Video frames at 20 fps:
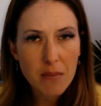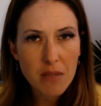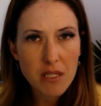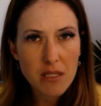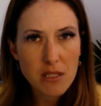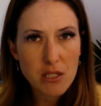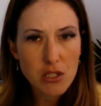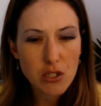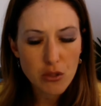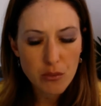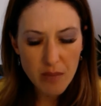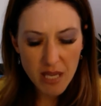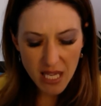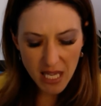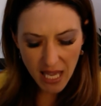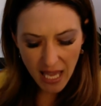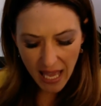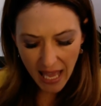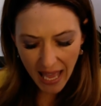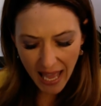I'm
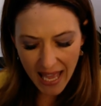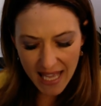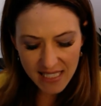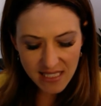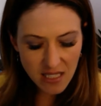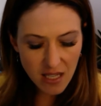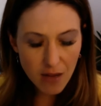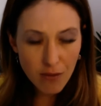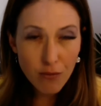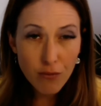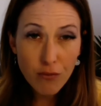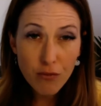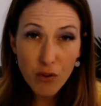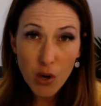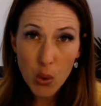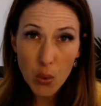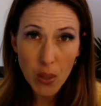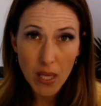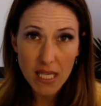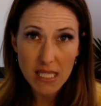consuming has a
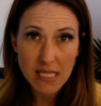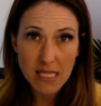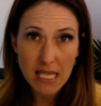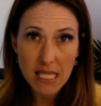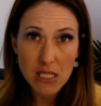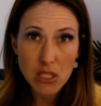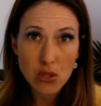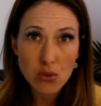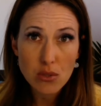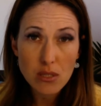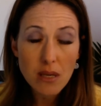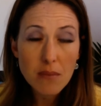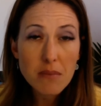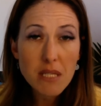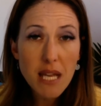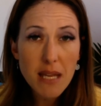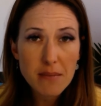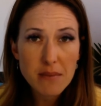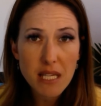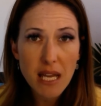focus. And so
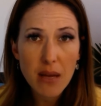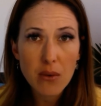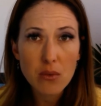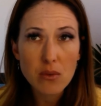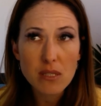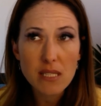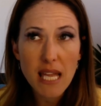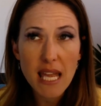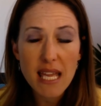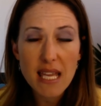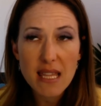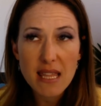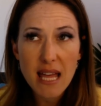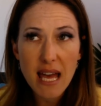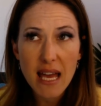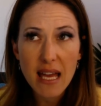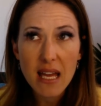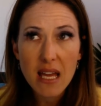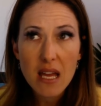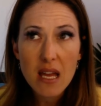sometimes I will take
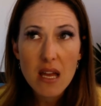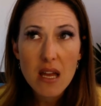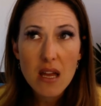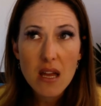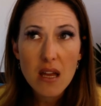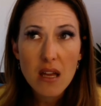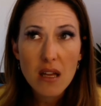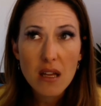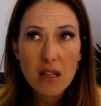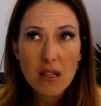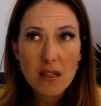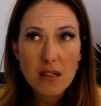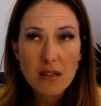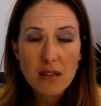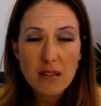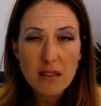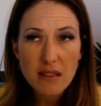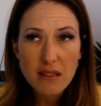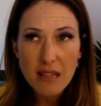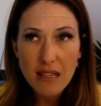
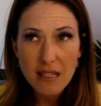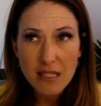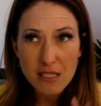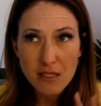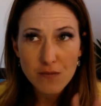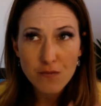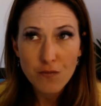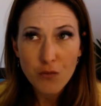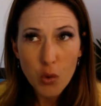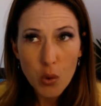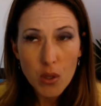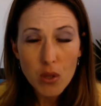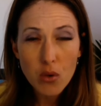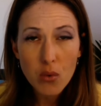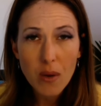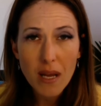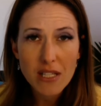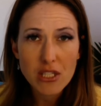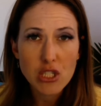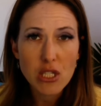this
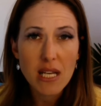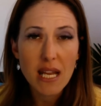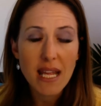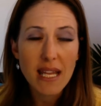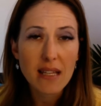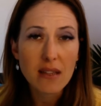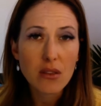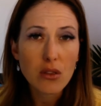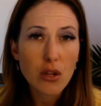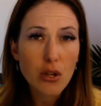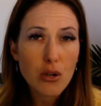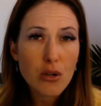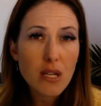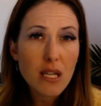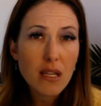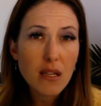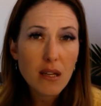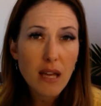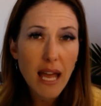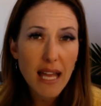fourth question and
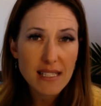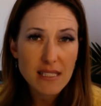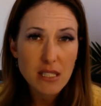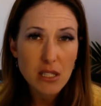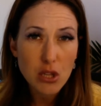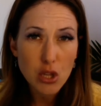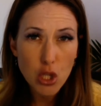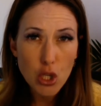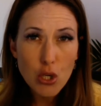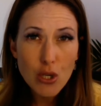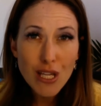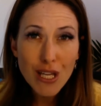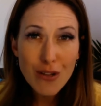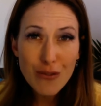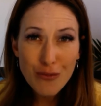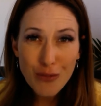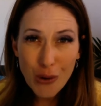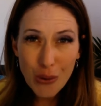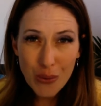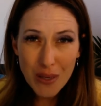
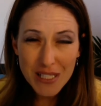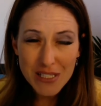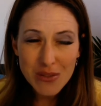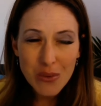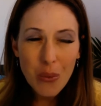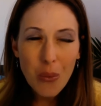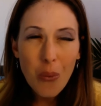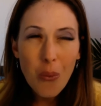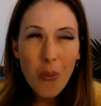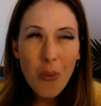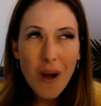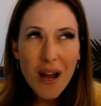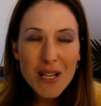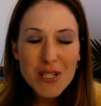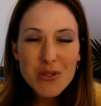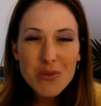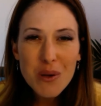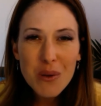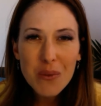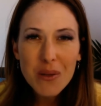learning focus.
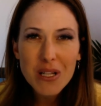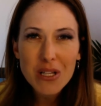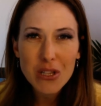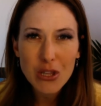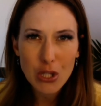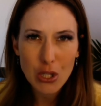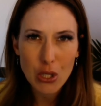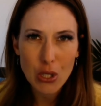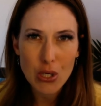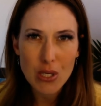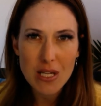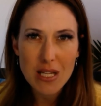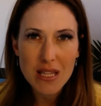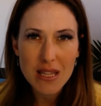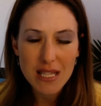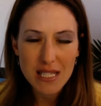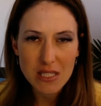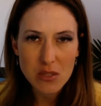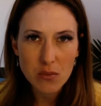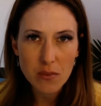What do I want to learn
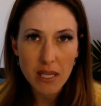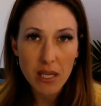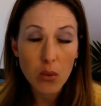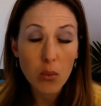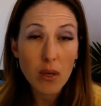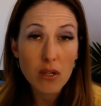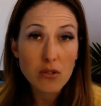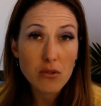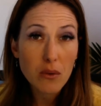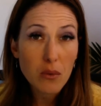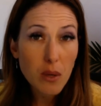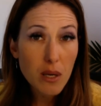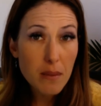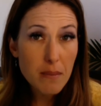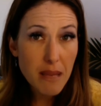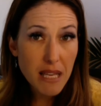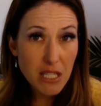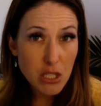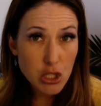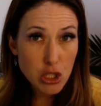this week? What do I want
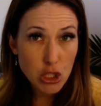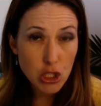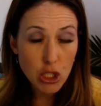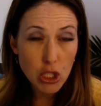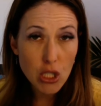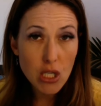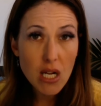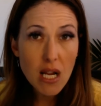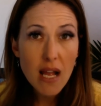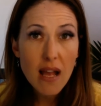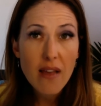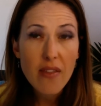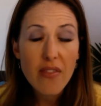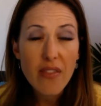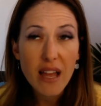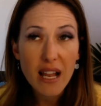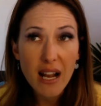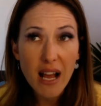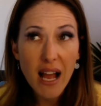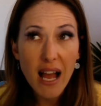to make sure
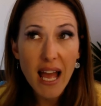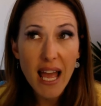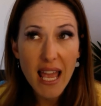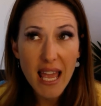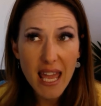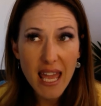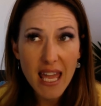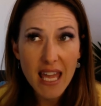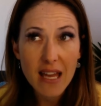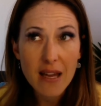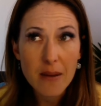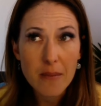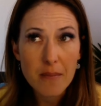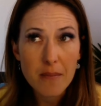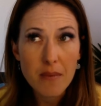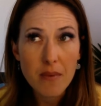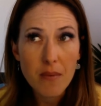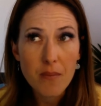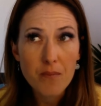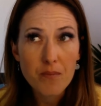that I
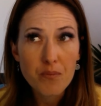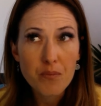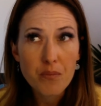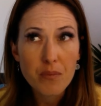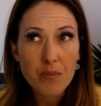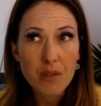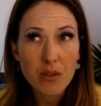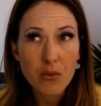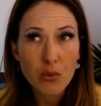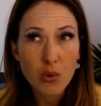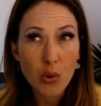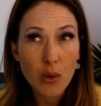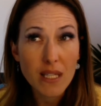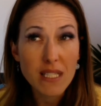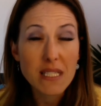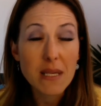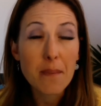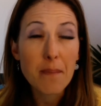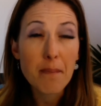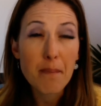am
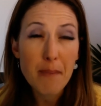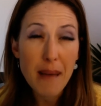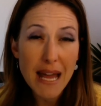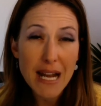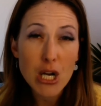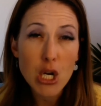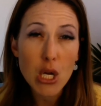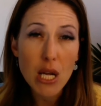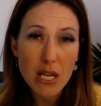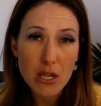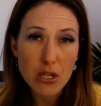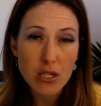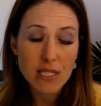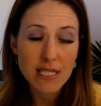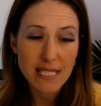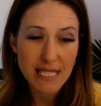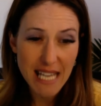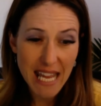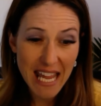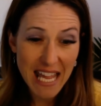going to better
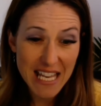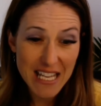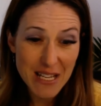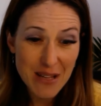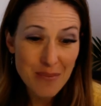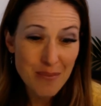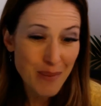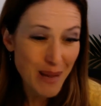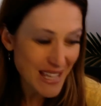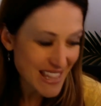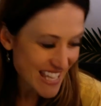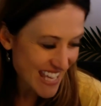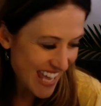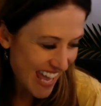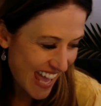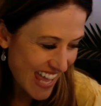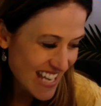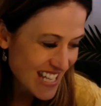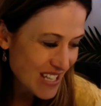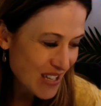understand by
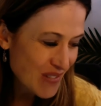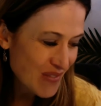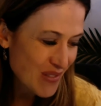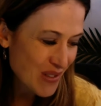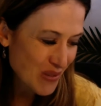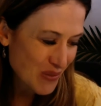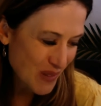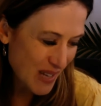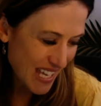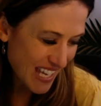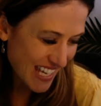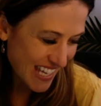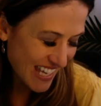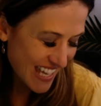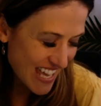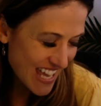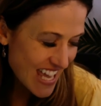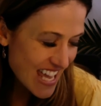the end of the week?